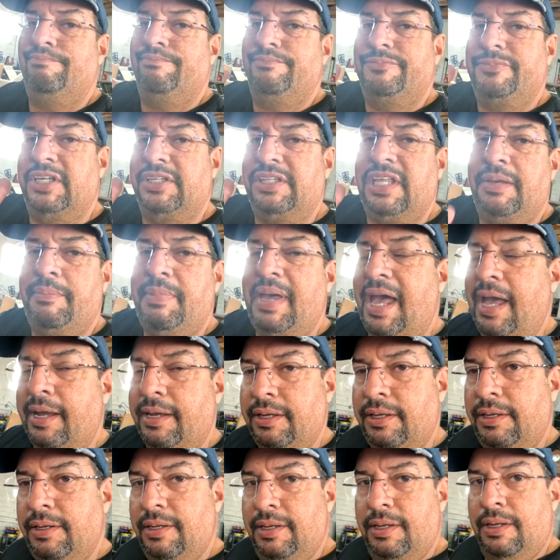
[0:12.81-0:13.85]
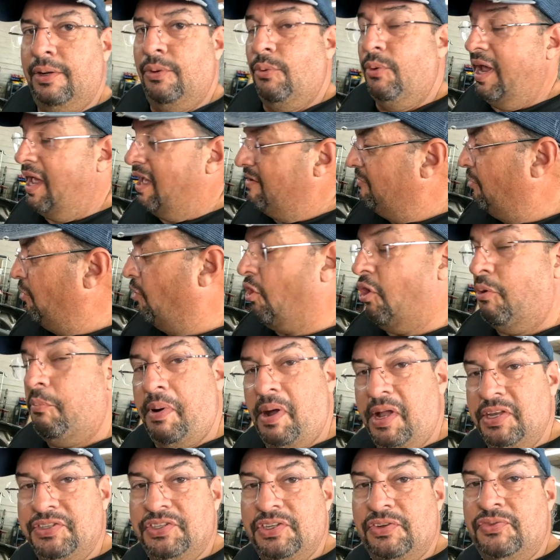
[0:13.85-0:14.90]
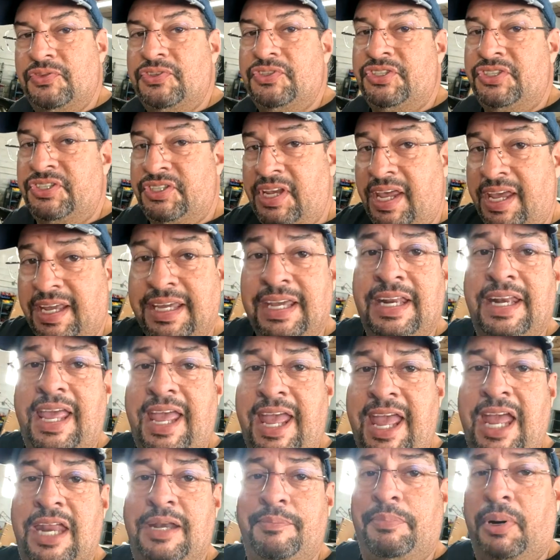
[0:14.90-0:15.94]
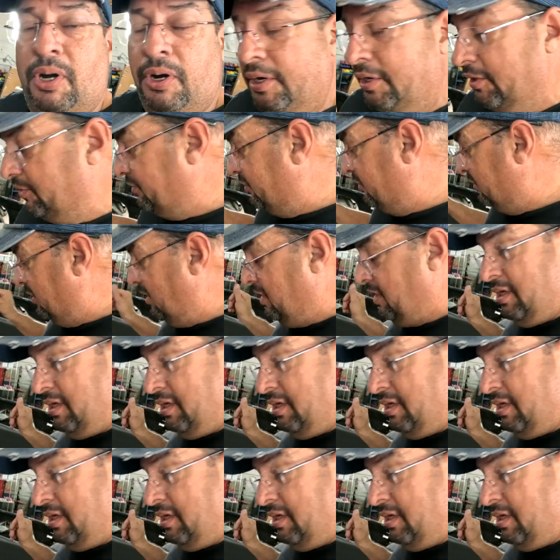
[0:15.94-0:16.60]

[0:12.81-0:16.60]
Take that back. We have a whole bunch of second-hand parts